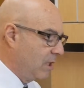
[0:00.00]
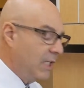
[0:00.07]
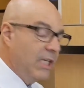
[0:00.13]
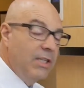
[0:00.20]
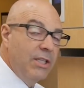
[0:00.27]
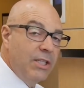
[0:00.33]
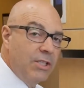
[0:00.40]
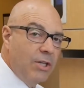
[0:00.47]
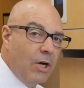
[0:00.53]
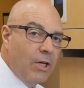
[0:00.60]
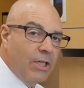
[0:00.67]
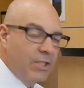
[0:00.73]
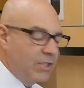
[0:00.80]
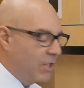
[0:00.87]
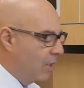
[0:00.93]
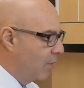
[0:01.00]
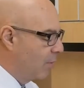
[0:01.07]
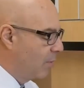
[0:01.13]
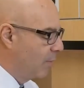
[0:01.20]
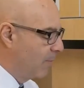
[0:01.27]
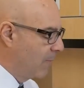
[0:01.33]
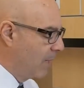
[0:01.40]
in the target
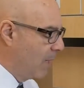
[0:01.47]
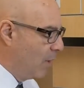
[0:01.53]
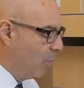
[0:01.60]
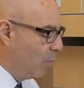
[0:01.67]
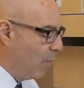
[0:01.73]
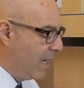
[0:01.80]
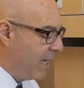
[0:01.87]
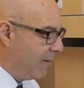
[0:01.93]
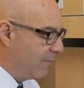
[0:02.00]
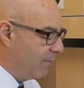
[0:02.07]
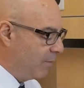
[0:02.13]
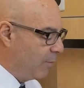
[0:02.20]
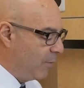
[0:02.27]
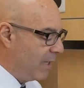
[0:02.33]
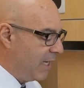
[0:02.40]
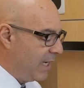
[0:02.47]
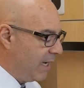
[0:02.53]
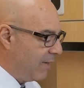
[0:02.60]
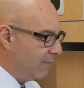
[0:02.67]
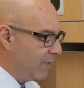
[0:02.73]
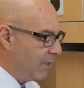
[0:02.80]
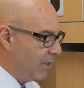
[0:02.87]
zone, we
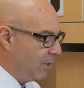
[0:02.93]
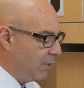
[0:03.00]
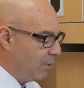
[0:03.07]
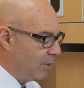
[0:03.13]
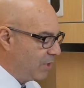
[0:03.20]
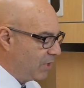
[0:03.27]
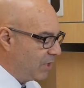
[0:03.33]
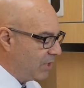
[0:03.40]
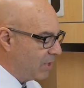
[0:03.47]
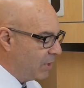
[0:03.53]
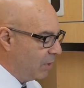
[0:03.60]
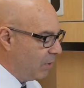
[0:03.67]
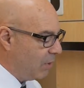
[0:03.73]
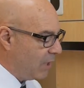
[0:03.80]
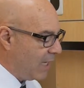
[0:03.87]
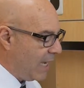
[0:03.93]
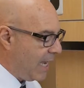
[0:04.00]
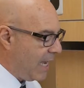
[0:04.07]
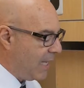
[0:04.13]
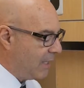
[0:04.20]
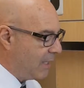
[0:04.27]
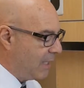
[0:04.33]
have to do is just look
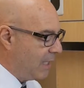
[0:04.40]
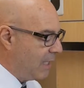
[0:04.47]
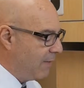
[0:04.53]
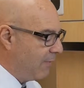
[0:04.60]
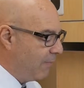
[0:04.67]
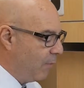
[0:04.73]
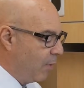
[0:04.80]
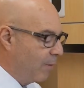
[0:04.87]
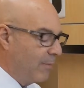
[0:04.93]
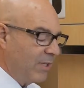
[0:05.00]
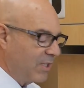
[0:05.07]
at the form